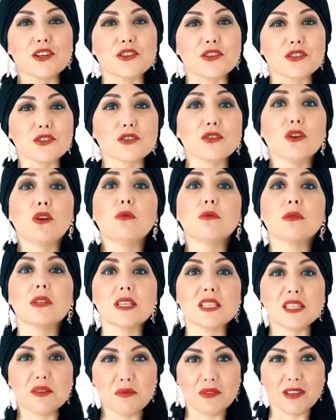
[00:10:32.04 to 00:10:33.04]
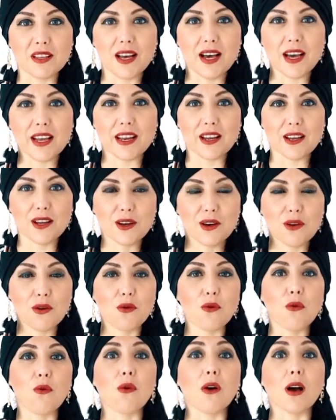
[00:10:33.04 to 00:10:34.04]
are waiting for you at the
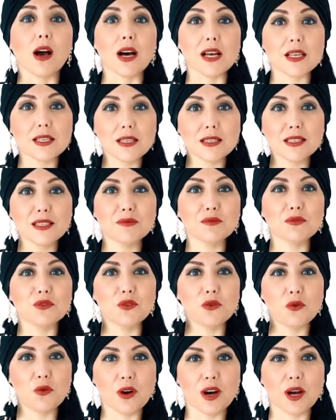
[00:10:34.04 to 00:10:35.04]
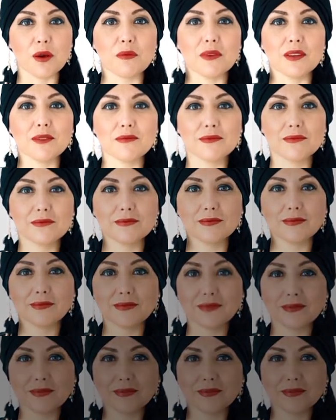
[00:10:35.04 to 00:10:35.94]
seminar guided by the spirits.